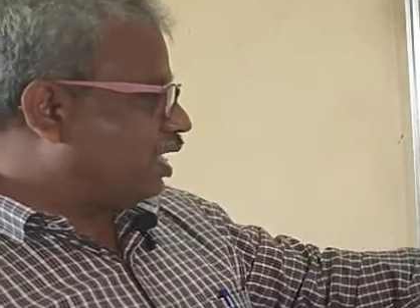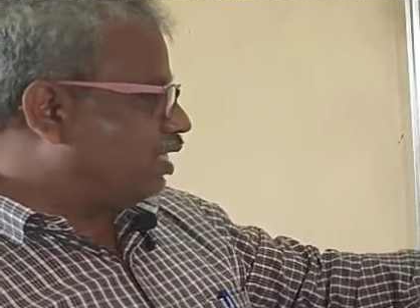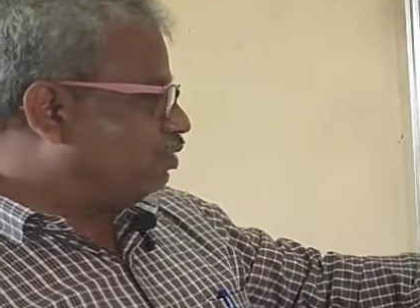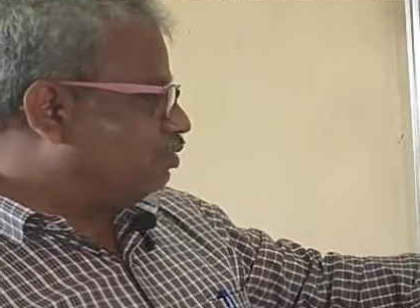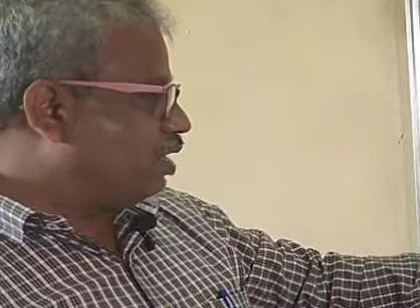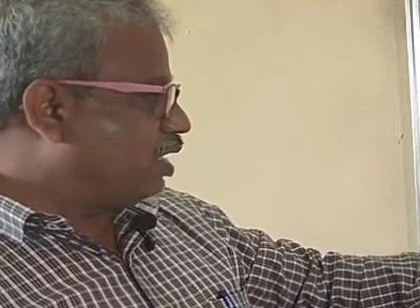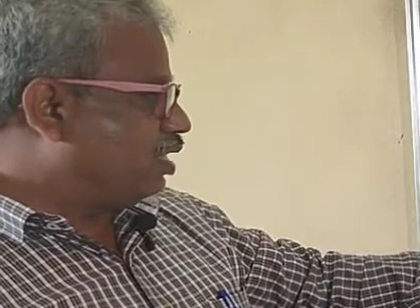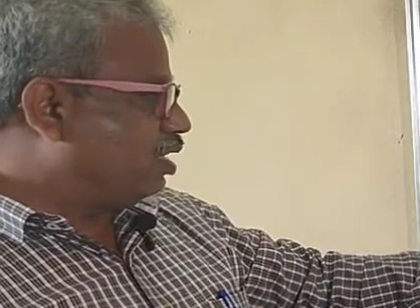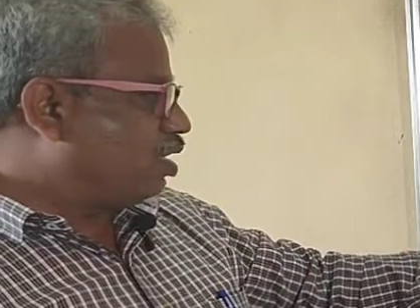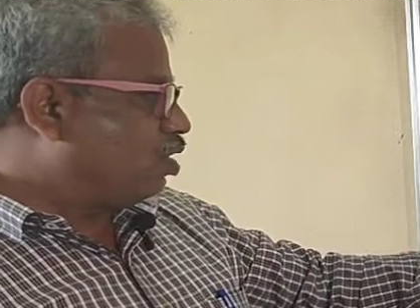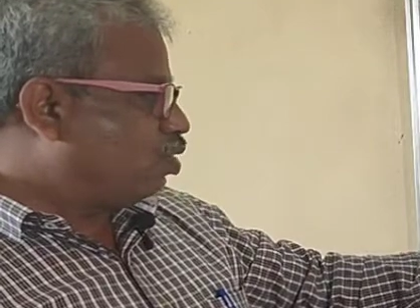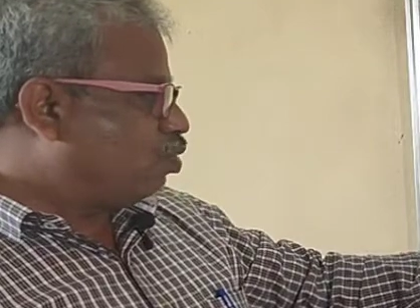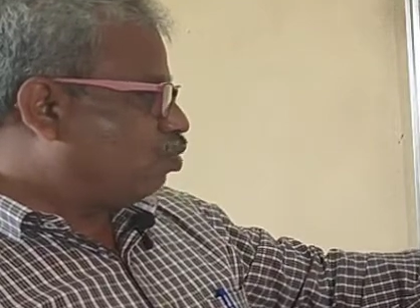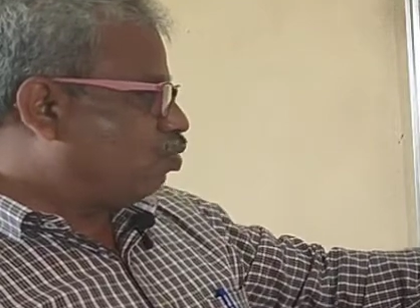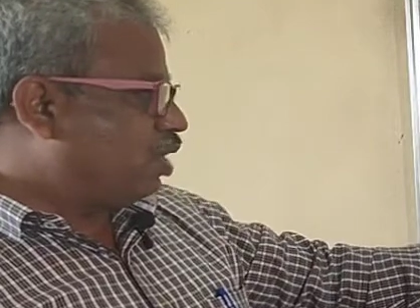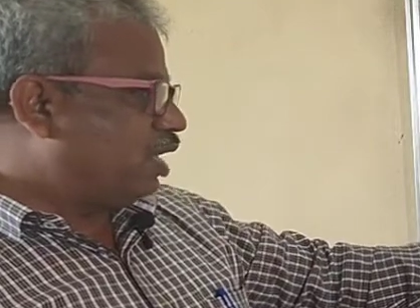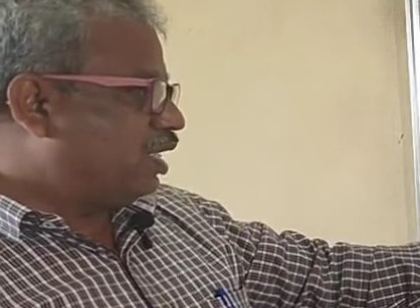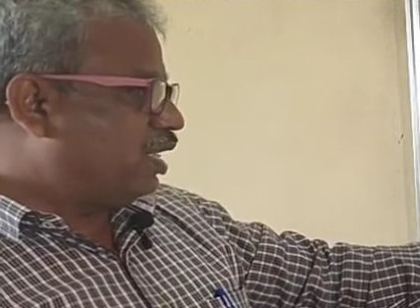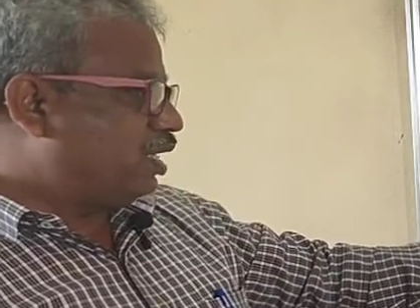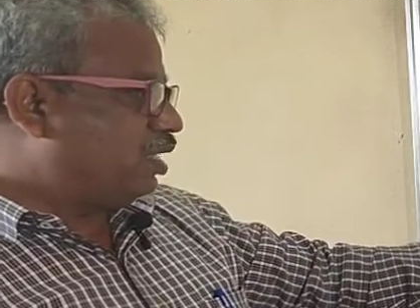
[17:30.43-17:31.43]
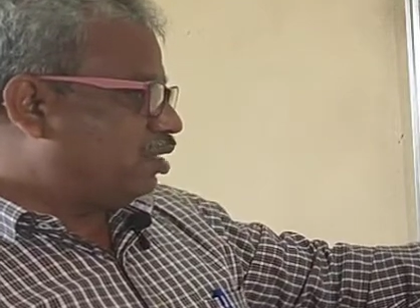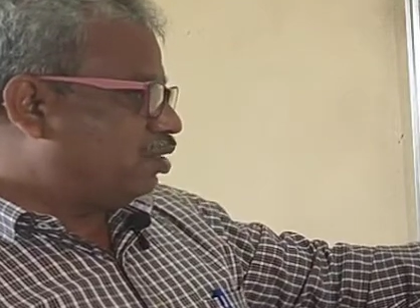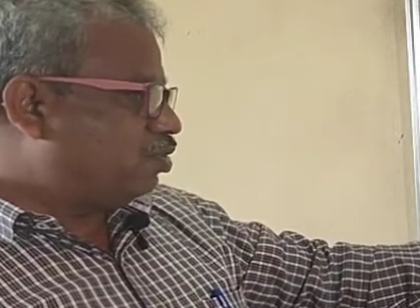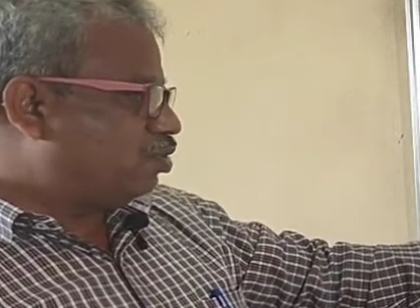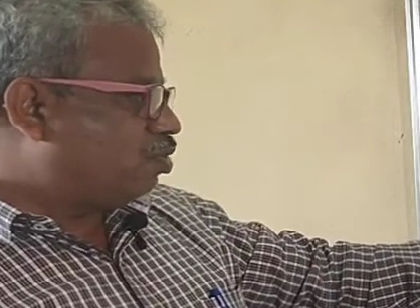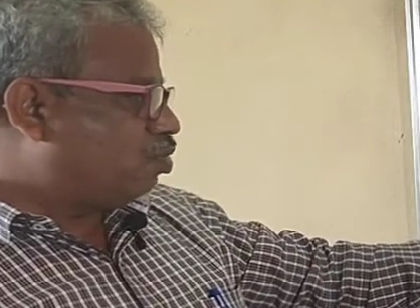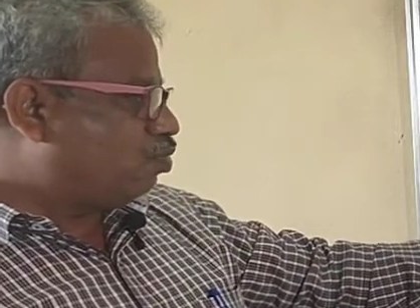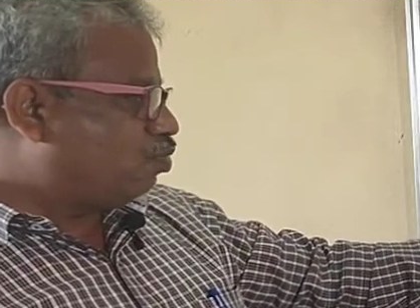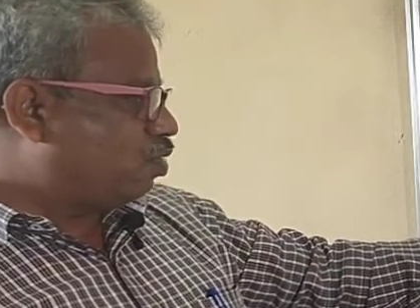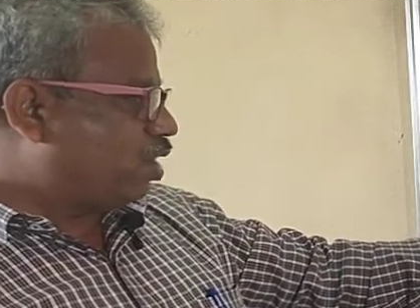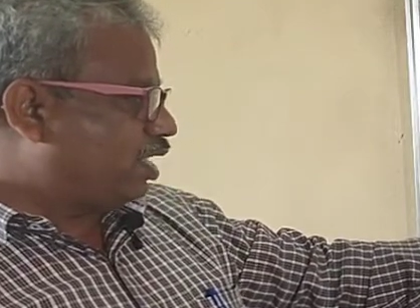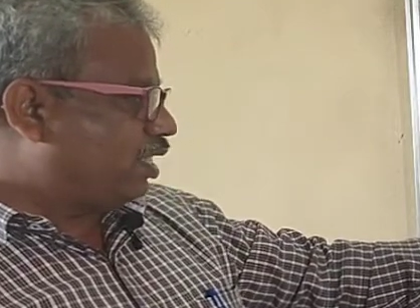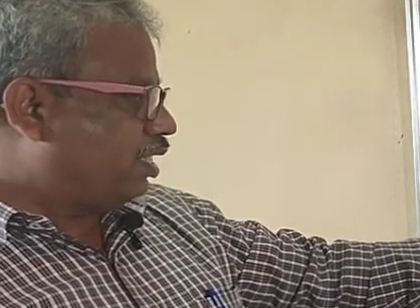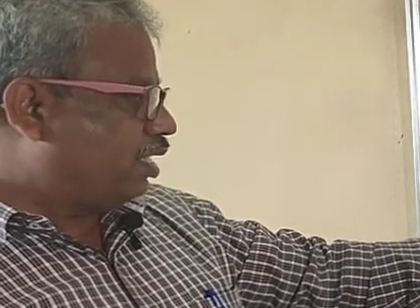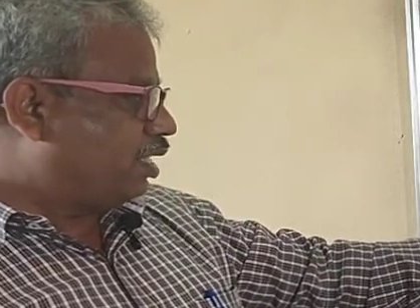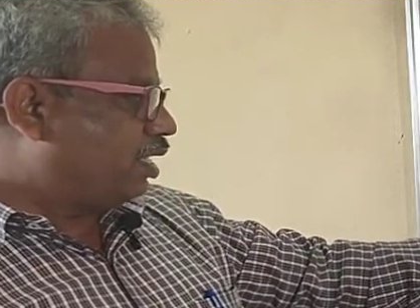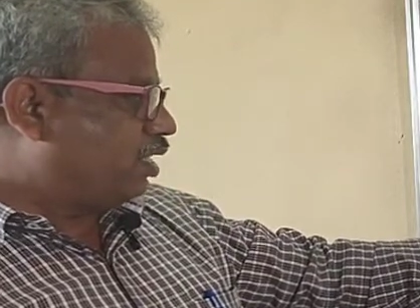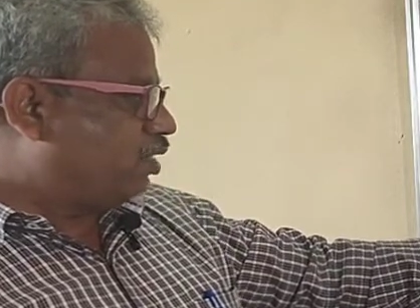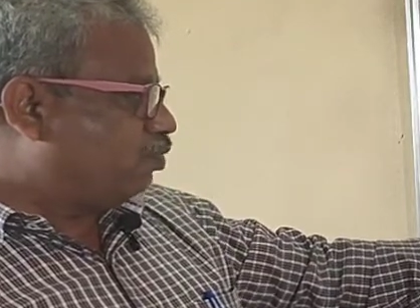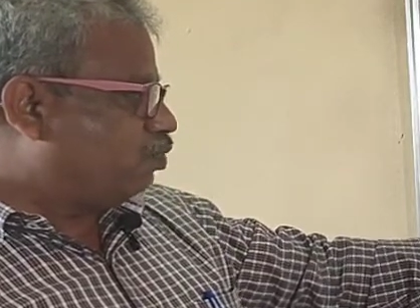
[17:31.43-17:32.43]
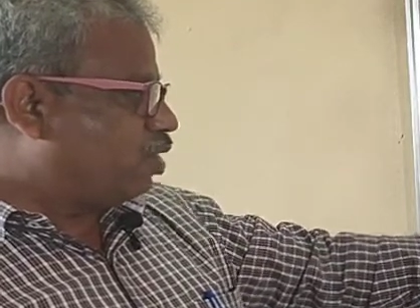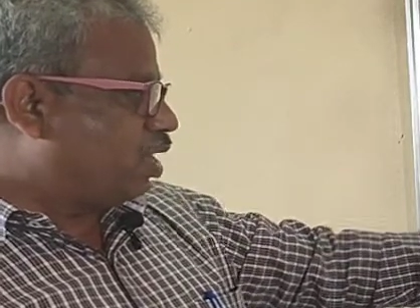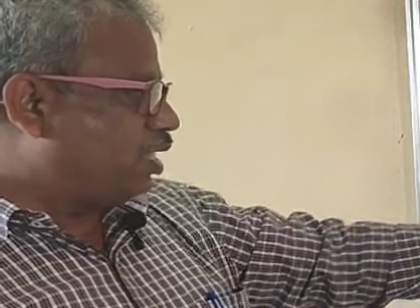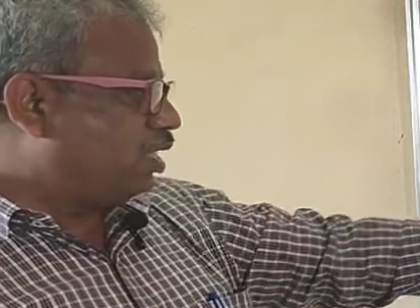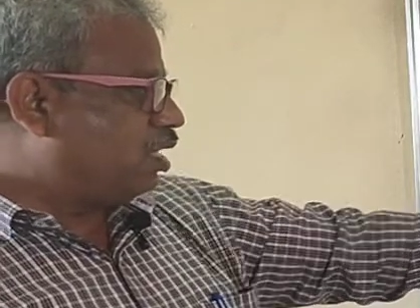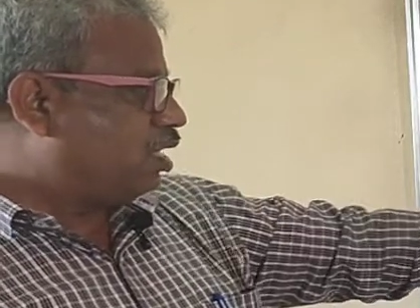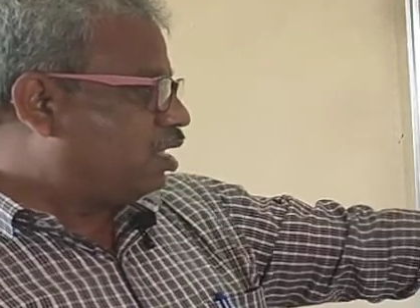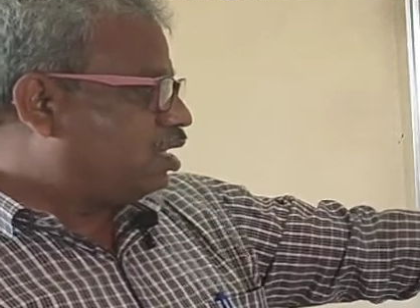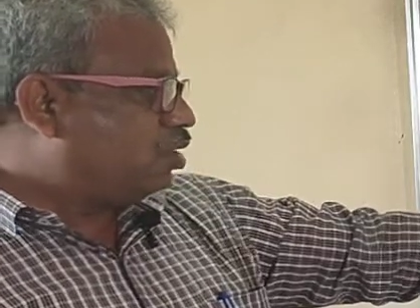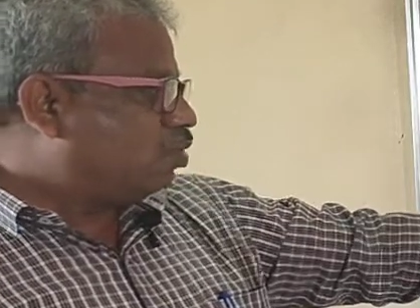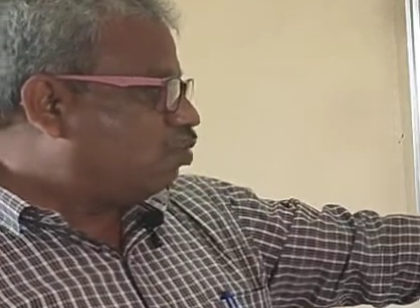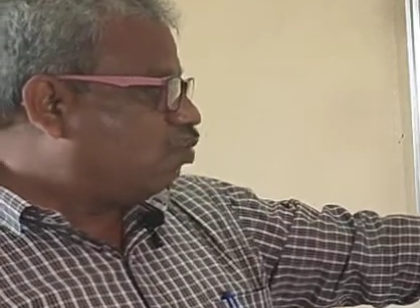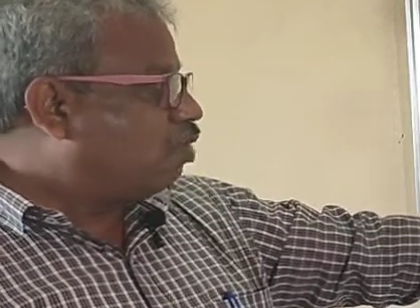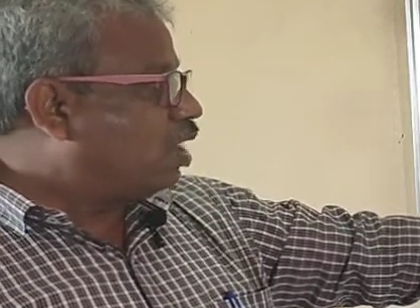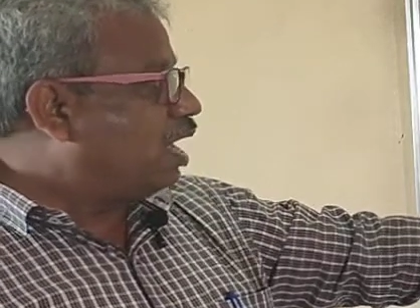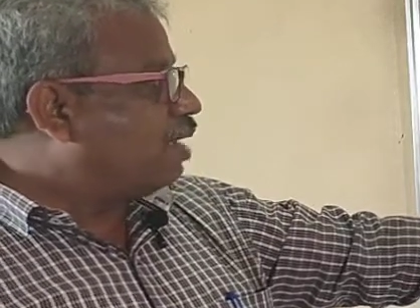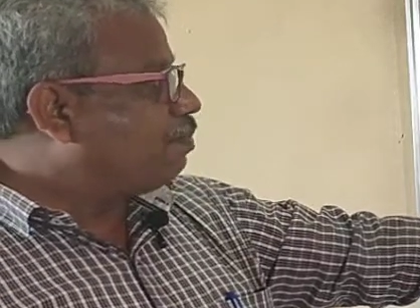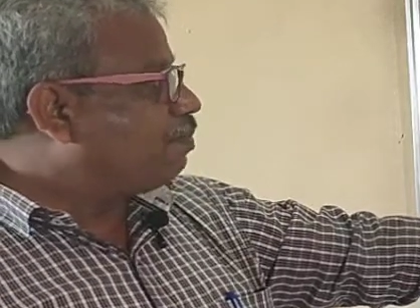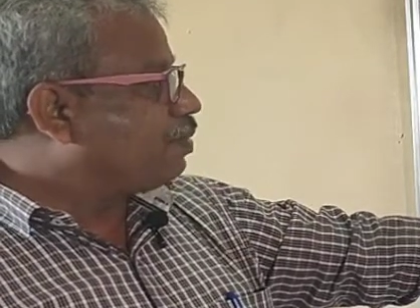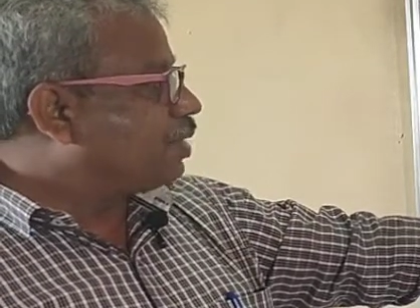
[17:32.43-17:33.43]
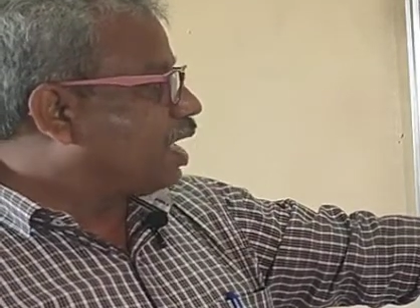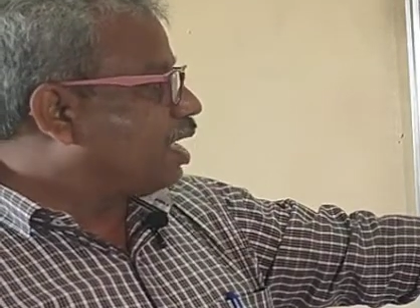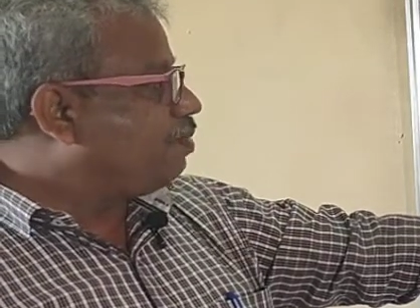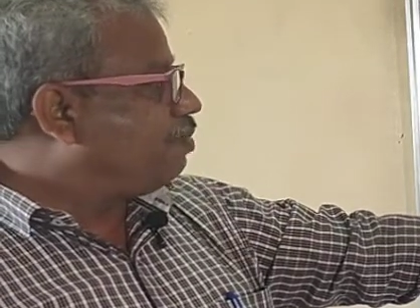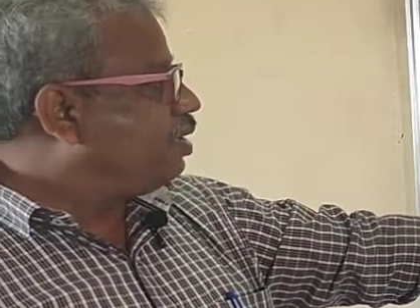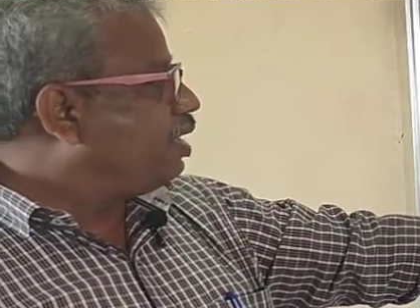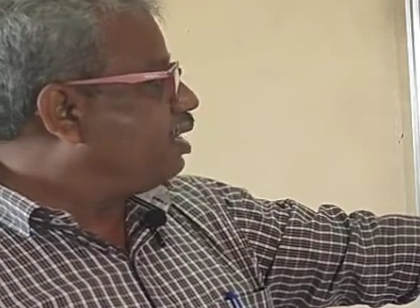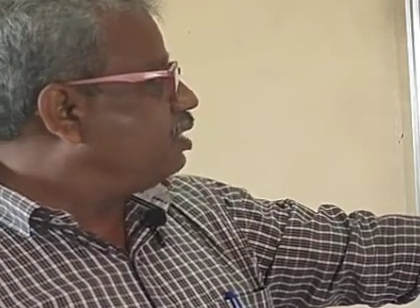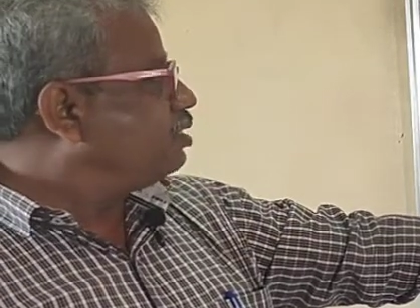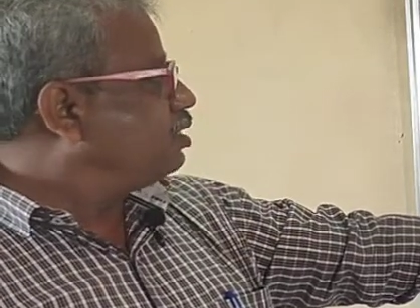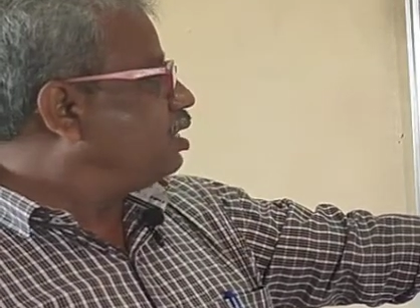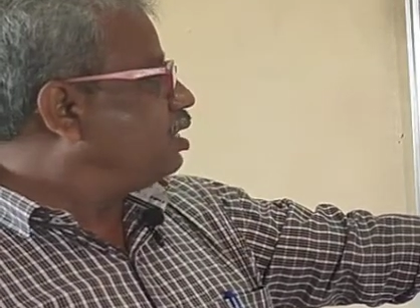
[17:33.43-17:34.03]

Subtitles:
is 1. 1 into 1 is 1. Y prime is